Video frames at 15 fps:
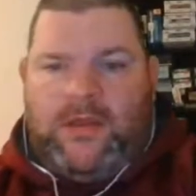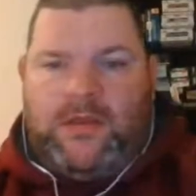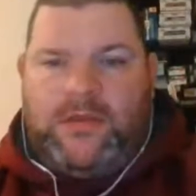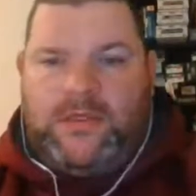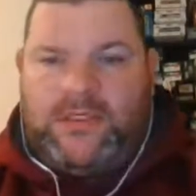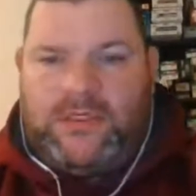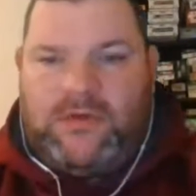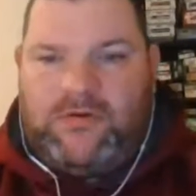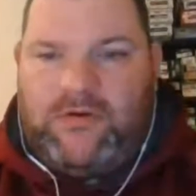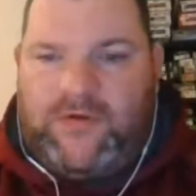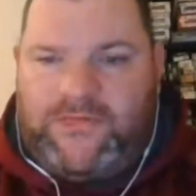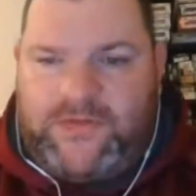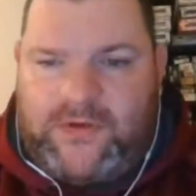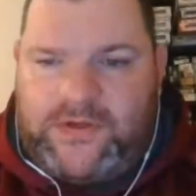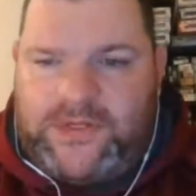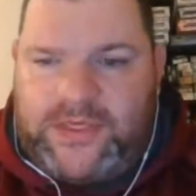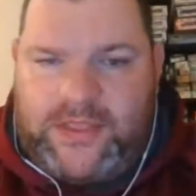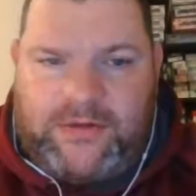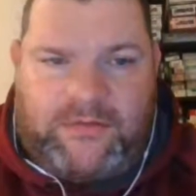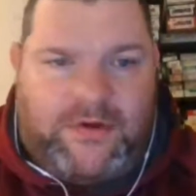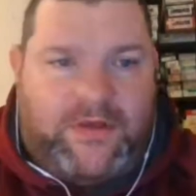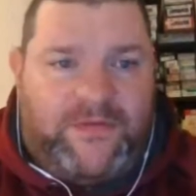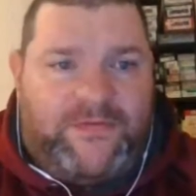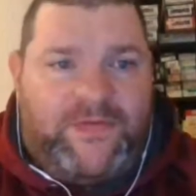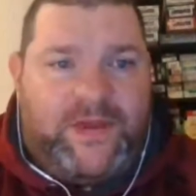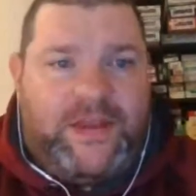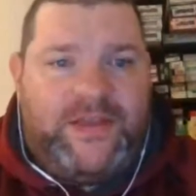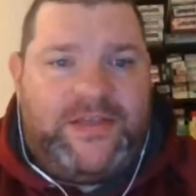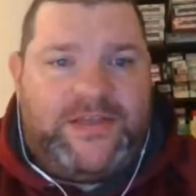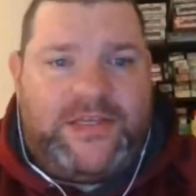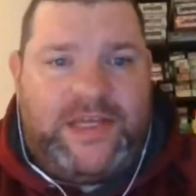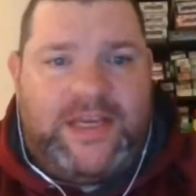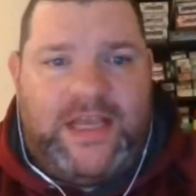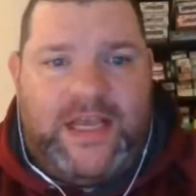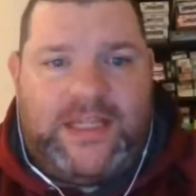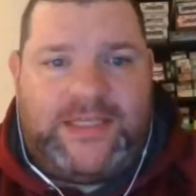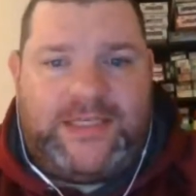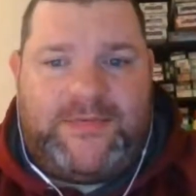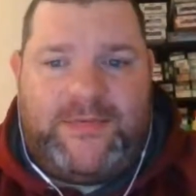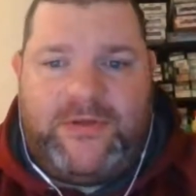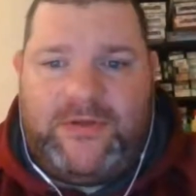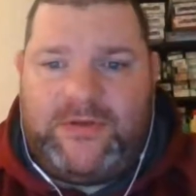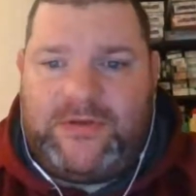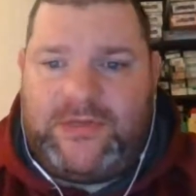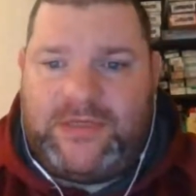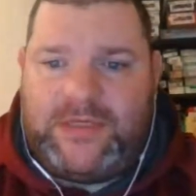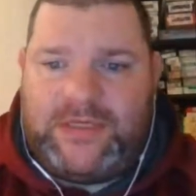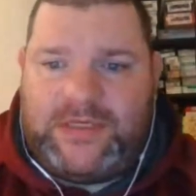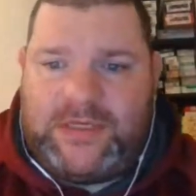So, Norfolk Southern Rail fan, you said you had some news.